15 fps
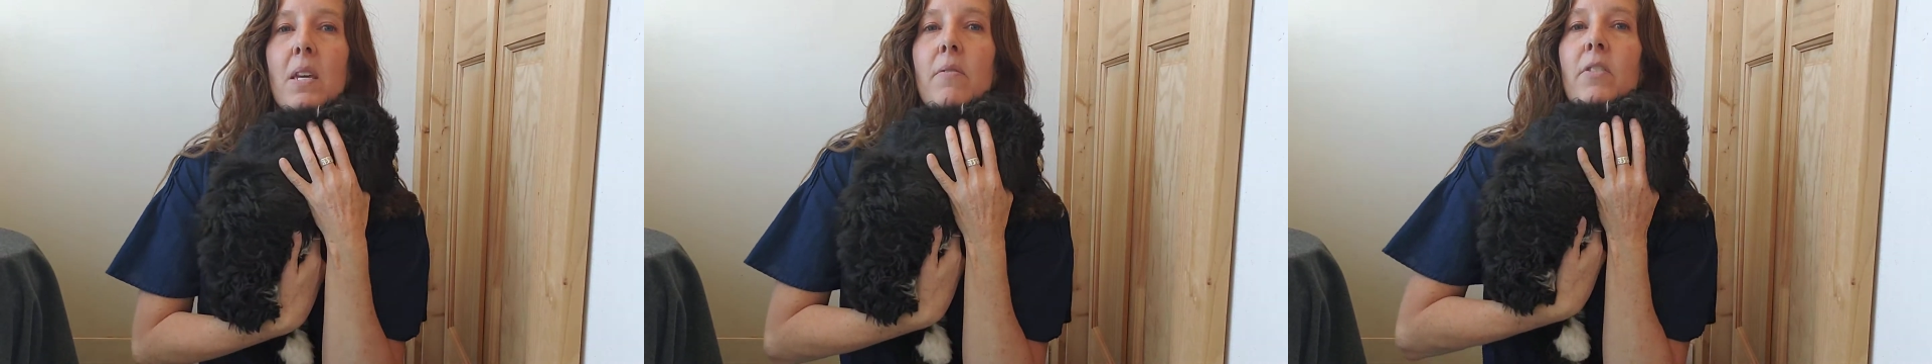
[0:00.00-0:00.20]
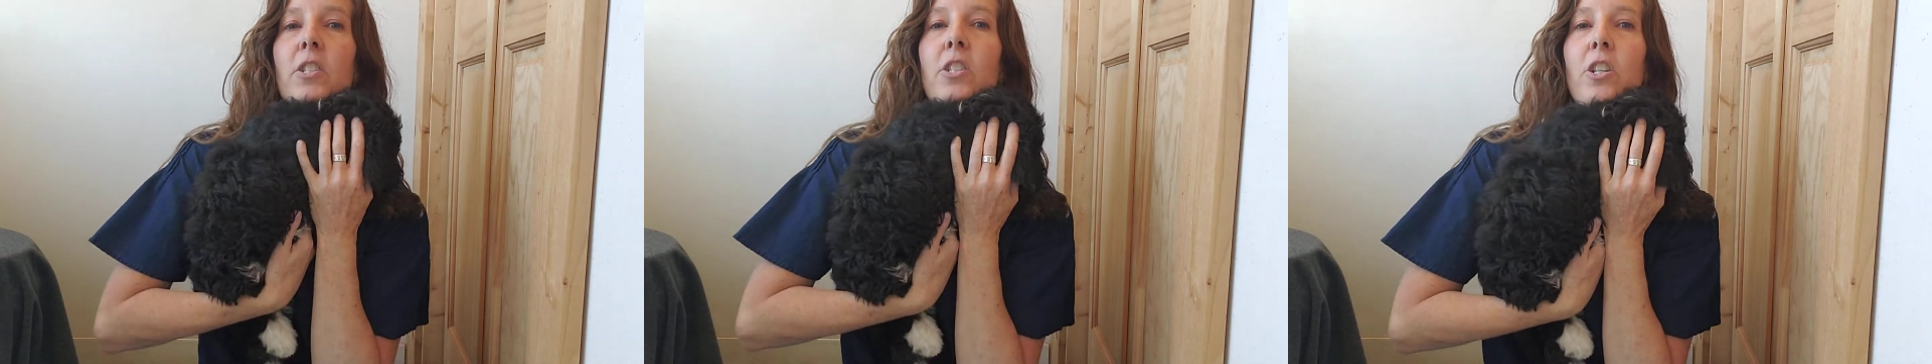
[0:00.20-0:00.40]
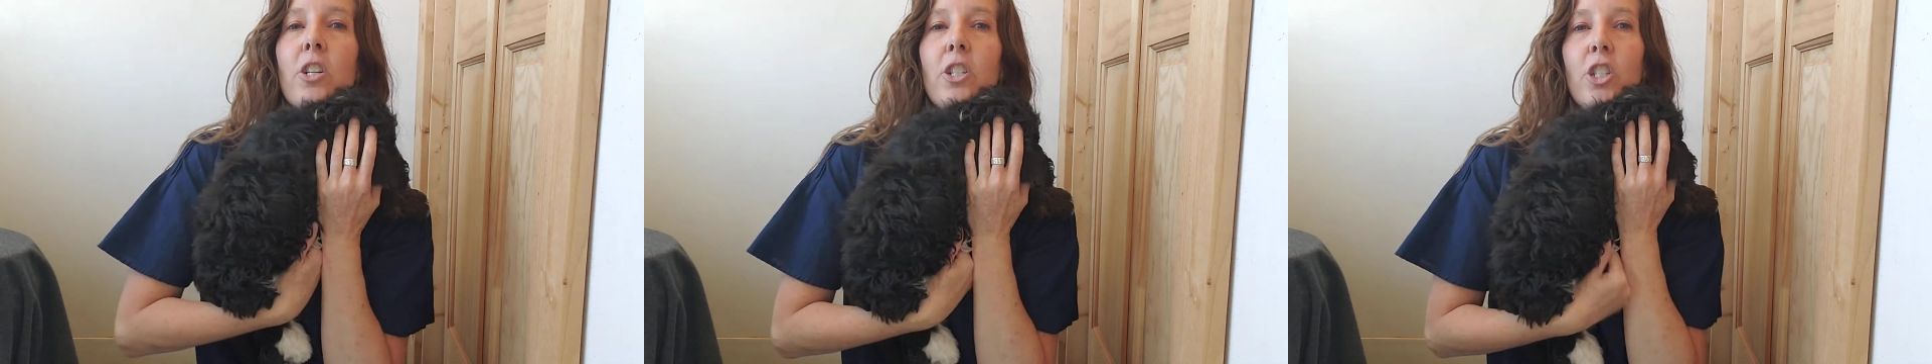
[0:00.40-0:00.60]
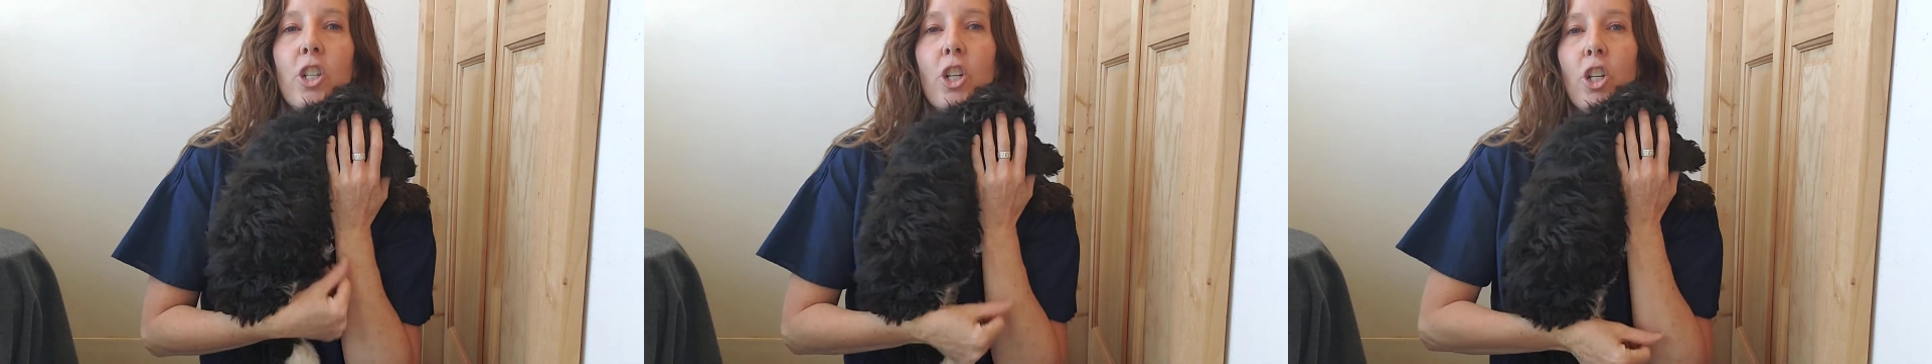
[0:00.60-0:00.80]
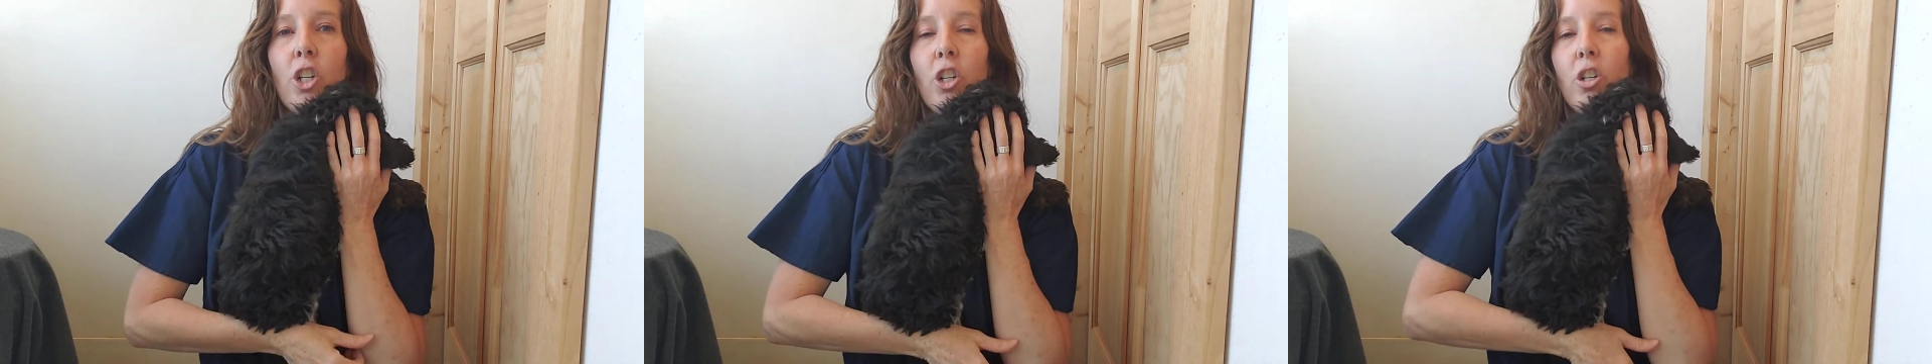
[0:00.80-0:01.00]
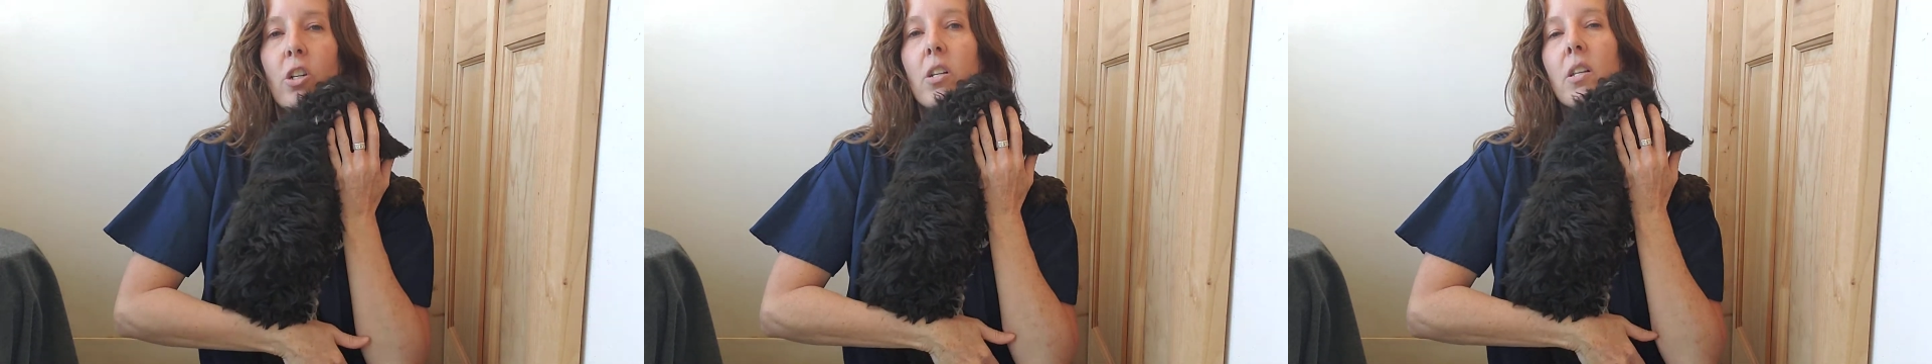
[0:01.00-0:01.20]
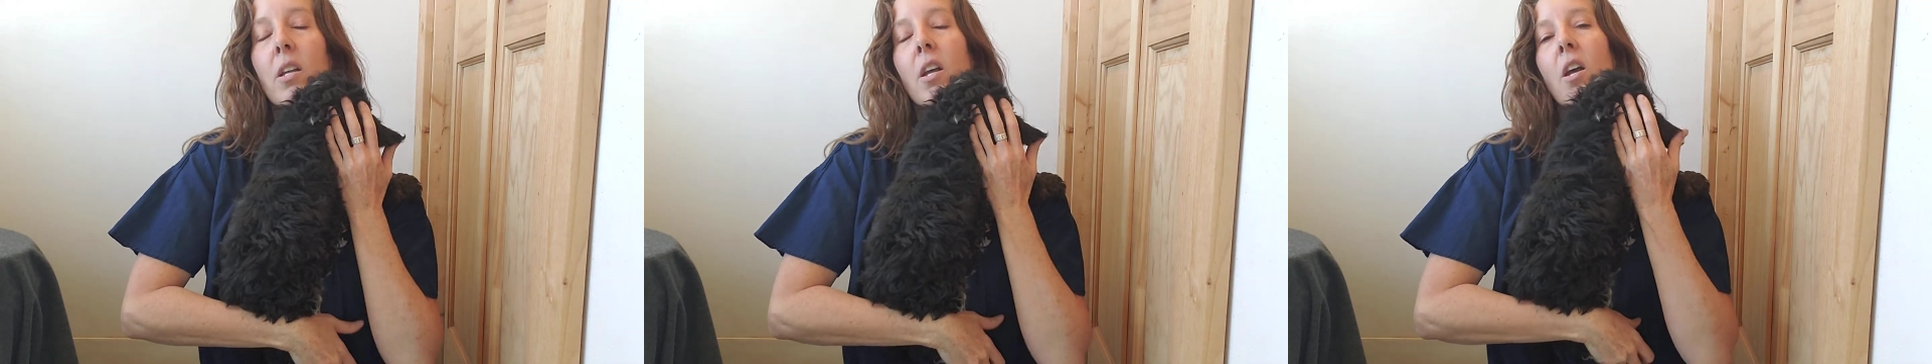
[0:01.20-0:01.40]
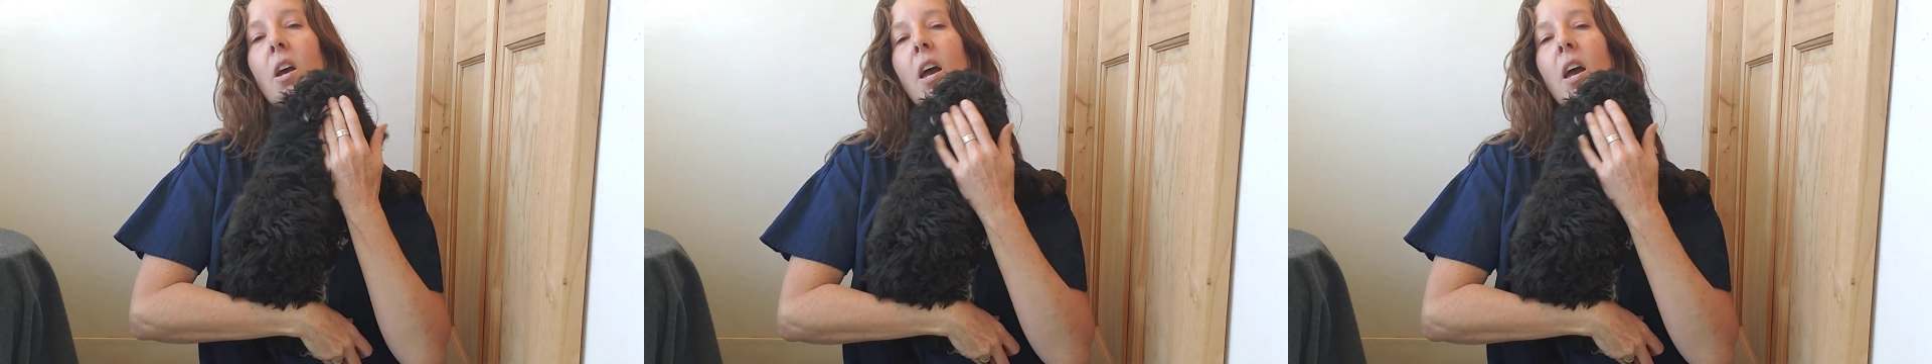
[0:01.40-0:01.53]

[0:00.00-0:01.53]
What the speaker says: even start to curl,